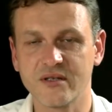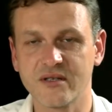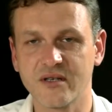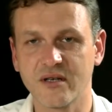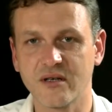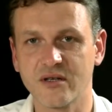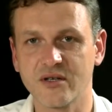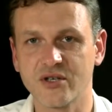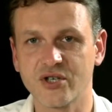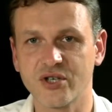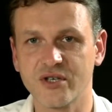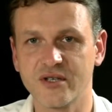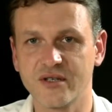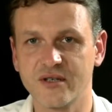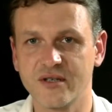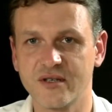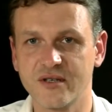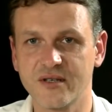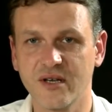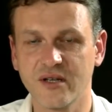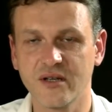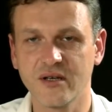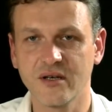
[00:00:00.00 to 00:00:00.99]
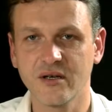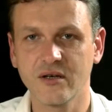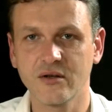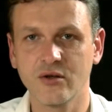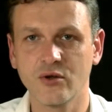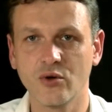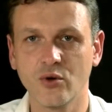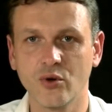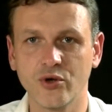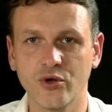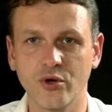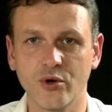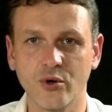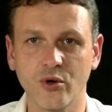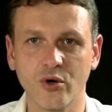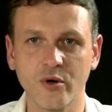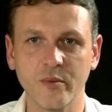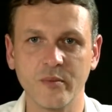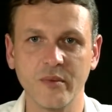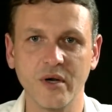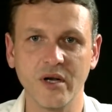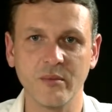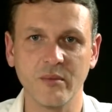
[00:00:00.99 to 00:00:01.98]
particles with a
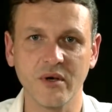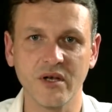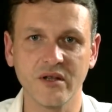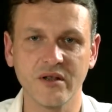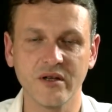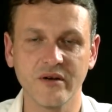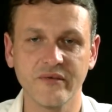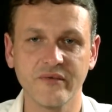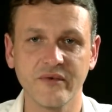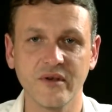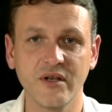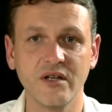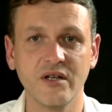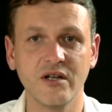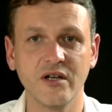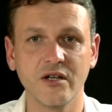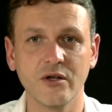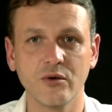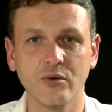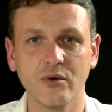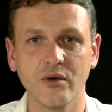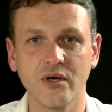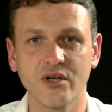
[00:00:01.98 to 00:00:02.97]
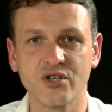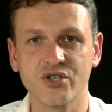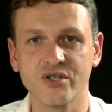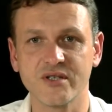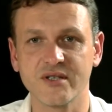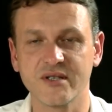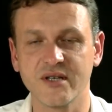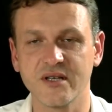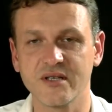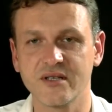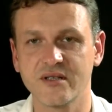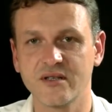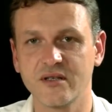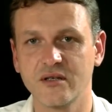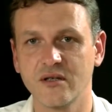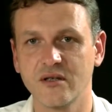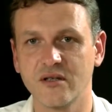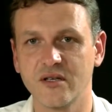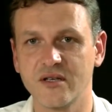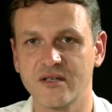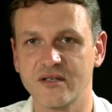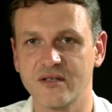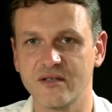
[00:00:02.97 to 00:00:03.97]
diameter of 1.6 to 3
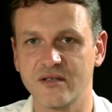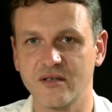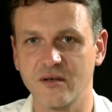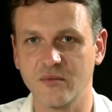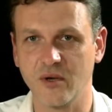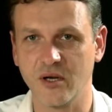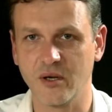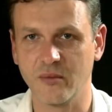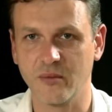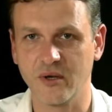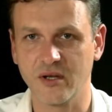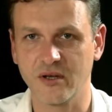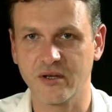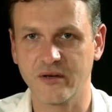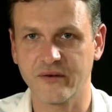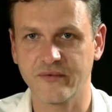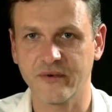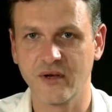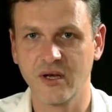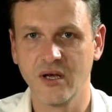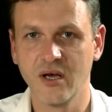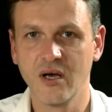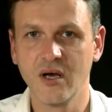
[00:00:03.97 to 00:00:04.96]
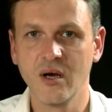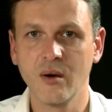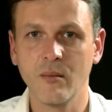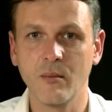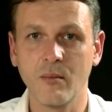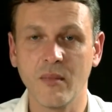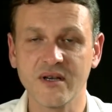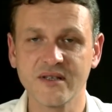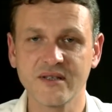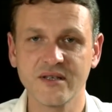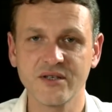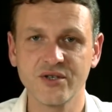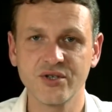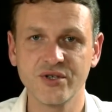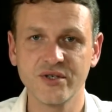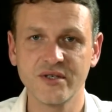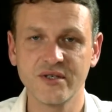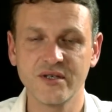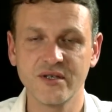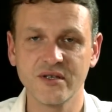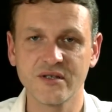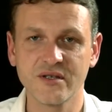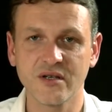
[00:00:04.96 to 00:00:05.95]
millimeters and a length of 16 to
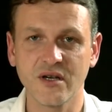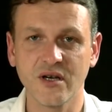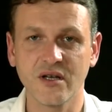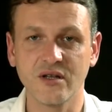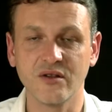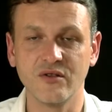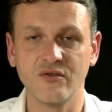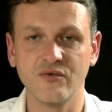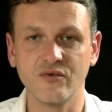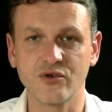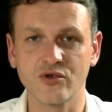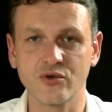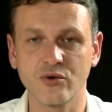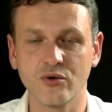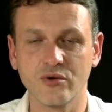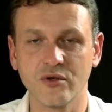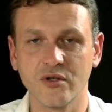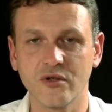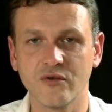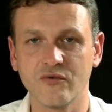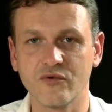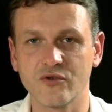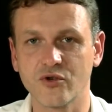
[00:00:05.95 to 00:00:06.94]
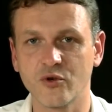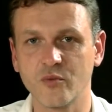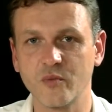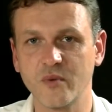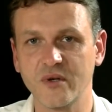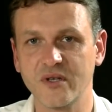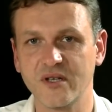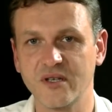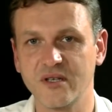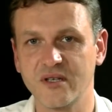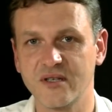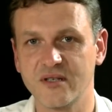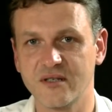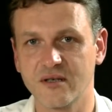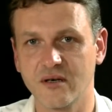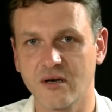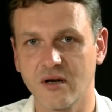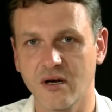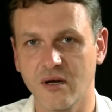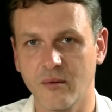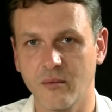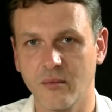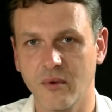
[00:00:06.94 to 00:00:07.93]
30 millimeters. The particle
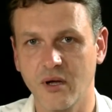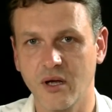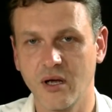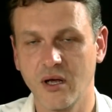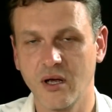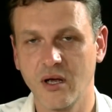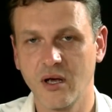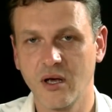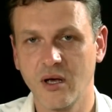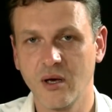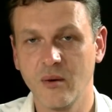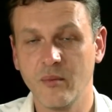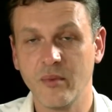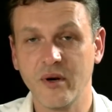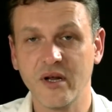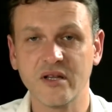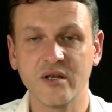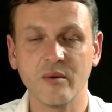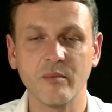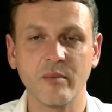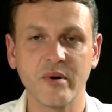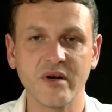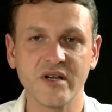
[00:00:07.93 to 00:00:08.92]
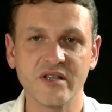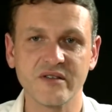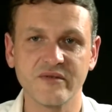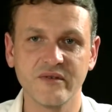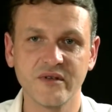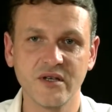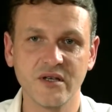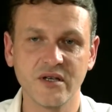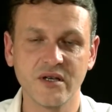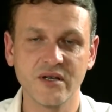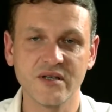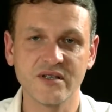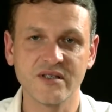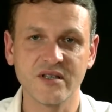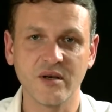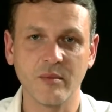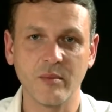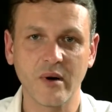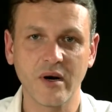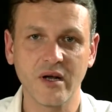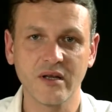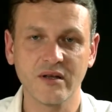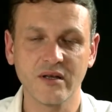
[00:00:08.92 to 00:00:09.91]
load was 200 to 250
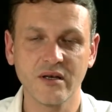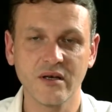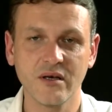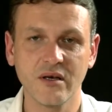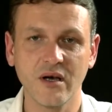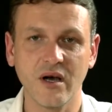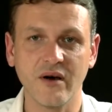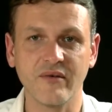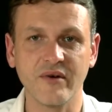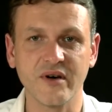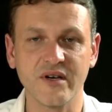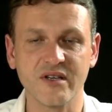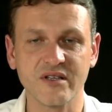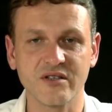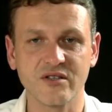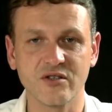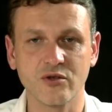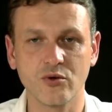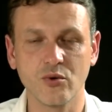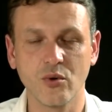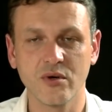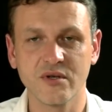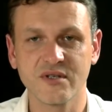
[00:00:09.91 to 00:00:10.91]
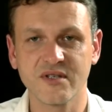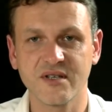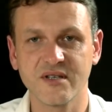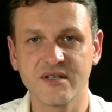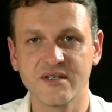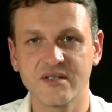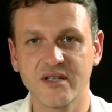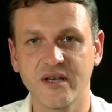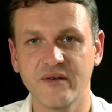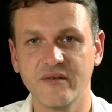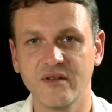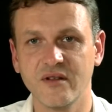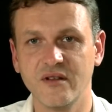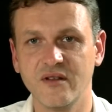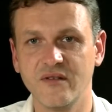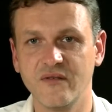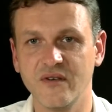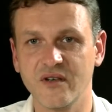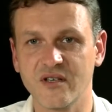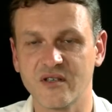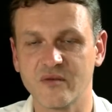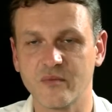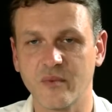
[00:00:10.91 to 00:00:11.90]
grams. The production rate of the
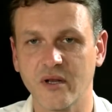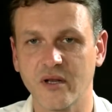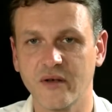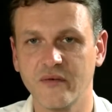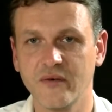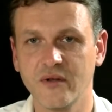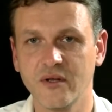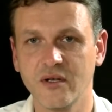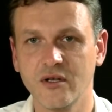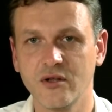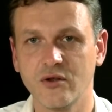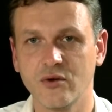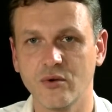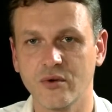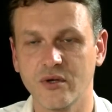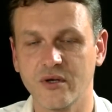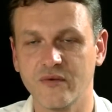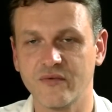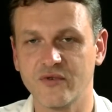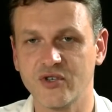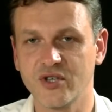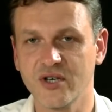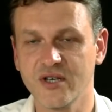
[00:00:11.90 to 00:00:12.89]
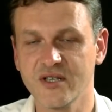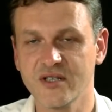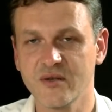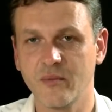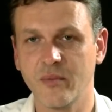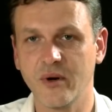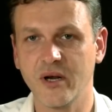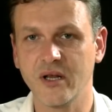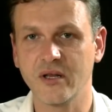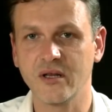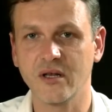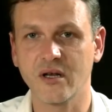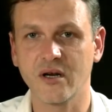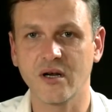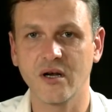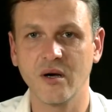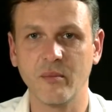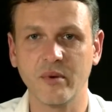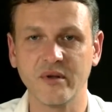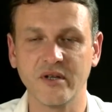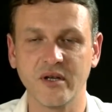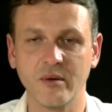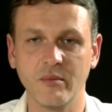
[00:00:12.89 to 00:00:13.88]
AVS 100 is 2.5 tons an
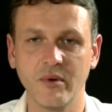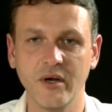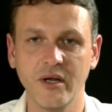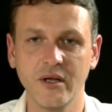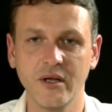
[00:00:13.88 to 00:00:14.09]
hour.